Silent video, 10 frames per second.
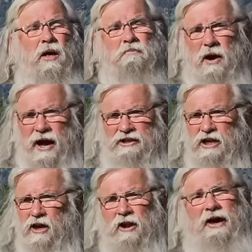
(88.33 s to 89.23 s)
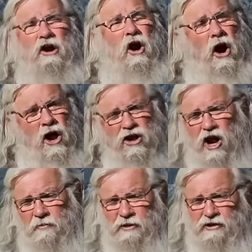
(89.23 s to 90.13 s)
But like all
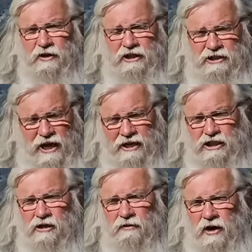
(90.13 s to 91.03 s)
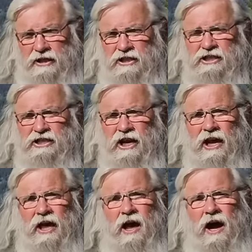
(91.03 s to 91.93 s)
computational devices,
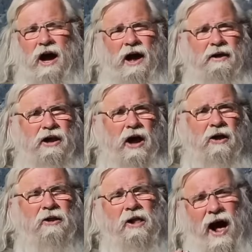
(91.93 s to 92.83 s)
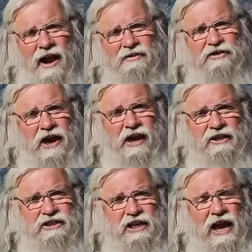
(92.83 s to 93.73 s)
a lot of
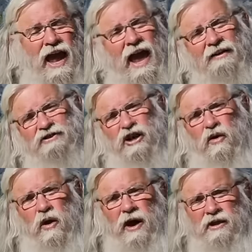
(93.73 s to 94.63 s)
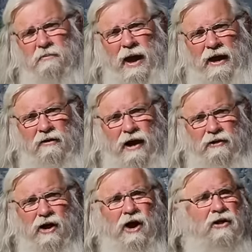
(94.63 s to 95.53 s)
things have to go on in the background.
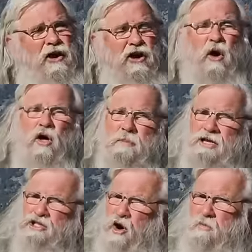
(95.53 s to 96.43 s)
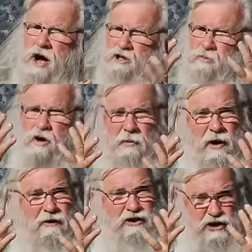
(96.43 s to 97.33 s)
There can only be so much put up
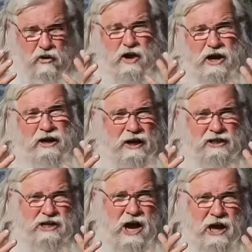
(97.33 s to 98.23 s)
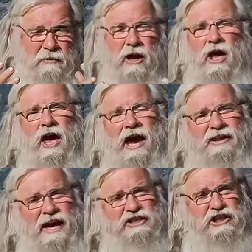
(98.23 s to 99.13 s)
on the screen at a time.
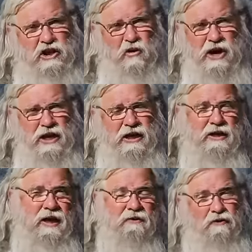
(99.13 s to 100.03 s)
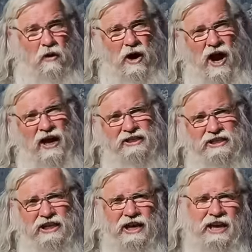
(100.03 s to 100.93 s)
And that screen for
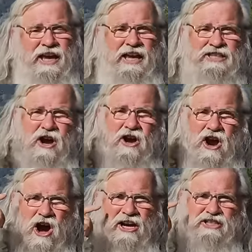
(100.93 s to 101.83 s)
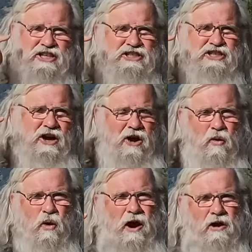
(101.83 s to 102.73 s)
us is our conscious
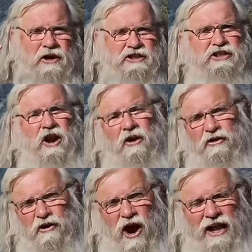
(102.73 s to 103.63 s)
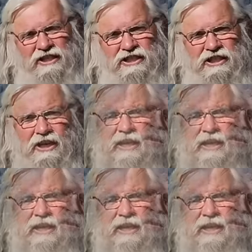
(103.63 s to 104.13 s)
awareness, our thoughts.